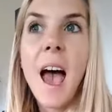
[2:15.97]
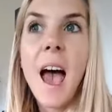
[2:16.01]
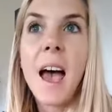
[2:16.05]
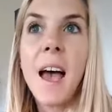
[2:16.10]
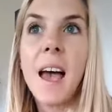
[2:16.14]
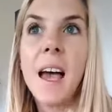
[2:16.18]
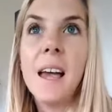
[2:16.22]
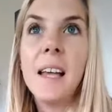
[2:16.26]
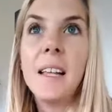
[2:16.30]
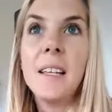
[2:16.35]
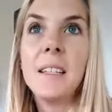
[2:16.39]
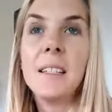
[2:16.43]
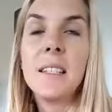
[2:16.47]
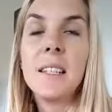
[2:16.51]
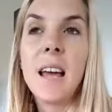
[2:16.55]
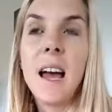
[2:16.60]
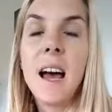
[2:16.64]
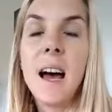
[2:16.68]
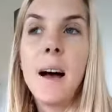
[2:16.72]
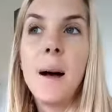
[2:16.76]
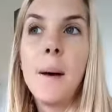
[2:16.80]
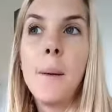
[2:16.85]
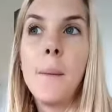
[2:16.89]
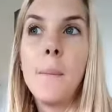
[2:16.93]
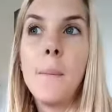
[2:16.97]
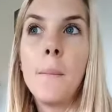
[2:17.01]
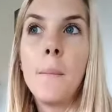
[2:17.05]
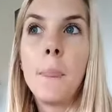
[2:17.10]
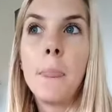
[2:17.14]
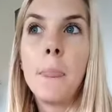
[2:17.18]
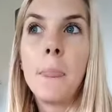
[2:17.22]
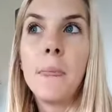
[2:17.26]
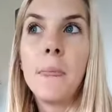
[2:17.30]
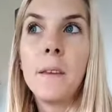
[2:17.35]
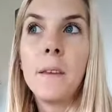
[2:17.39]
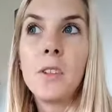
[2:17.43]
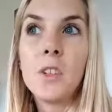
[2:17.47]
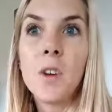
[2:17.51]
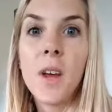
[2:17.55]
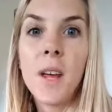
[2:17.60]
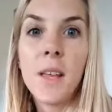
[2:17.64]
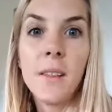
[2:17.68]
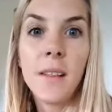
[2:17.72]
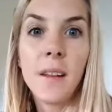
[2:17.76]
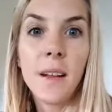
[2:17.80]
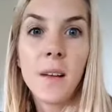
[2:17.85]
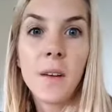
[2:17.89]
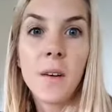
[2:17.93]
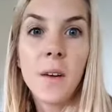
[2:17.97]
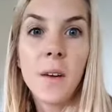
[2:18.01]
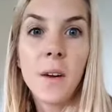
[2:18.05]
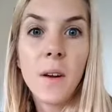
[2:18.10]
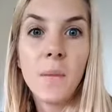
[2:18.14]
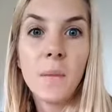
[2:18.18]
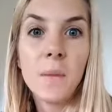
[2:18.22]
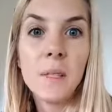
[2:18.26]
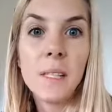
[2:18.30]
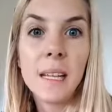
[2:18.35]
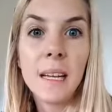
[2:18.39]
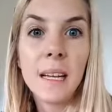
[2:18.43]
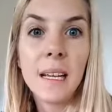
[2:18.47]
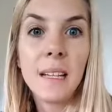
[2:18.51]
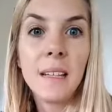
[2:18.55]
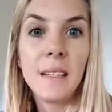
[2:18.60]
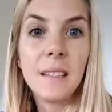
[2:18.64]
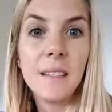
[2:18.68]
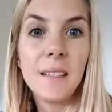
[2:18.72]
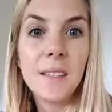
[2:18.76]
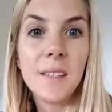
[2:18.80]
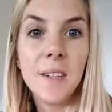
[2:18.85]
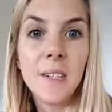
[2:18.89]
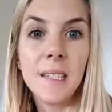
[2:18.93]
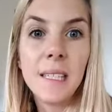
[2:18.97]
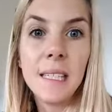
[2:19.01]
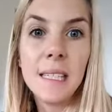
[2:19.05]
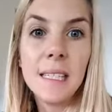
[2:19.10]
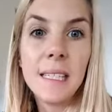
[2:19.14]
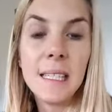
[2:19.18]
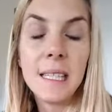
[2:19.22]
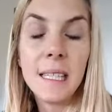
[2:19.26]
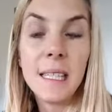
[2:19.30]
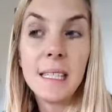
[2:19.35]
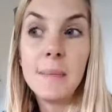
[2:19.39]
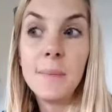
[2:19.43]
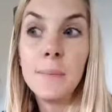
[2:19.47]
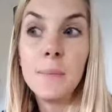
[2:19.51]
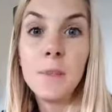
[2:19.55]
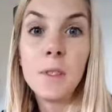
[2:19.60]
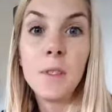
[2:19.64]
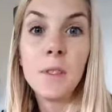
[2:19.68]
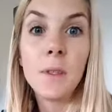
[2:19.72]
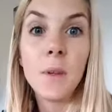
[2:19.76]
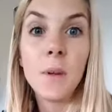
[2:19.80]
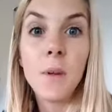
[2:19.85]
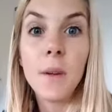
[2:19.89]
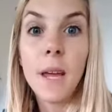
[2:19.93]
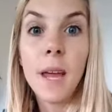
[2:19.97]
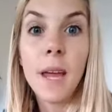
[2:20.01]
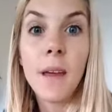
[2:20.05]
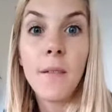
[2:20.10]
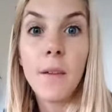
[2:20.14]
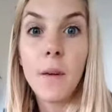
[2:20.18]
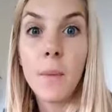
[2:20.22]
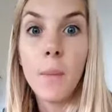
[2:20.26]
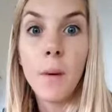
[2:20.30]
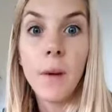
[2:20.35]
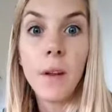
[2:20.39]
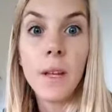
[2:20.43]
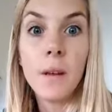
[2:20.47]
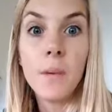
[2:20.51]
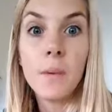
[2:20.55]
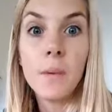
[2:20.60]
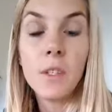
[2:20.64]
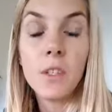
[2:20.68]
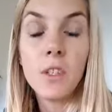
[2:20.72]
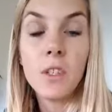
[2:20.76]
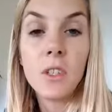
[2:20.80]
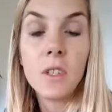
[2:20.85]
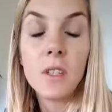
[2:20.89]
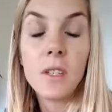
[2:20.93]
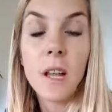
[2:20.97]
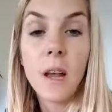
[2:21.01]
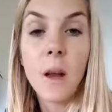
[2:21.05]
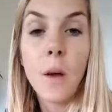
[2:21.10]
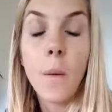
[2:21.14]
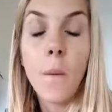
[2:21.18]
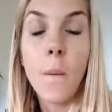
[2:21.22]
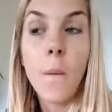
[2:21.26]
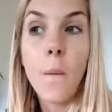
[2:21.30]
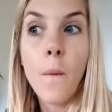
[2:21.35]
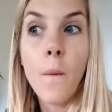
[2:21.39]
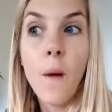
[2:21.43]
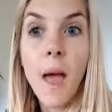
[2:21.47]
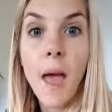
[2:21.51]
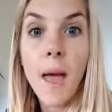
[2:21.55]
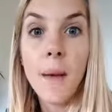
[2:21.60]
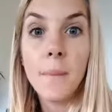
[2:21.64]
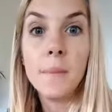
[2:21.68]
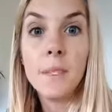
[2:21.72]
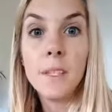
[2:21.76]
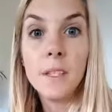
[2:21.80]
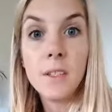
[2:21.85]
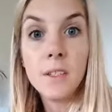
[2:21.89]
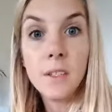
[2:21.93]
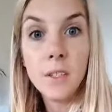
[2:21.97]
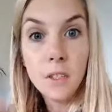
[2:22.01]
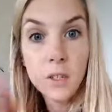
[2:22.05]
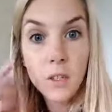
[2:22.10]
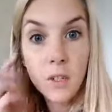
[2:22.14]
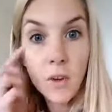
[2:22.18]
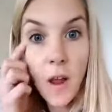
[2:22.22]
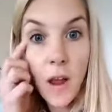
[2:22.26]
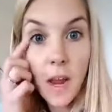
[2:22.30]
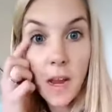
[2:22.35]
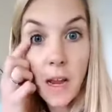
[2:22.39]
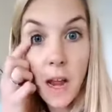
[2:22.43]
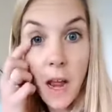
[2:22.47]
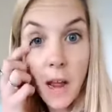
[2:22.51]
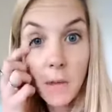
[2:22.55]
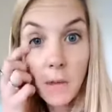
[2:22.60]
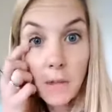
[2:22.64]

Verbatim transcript: And um, the train that I got on was like a little sardine tin, so everybody was just like rammed into the train.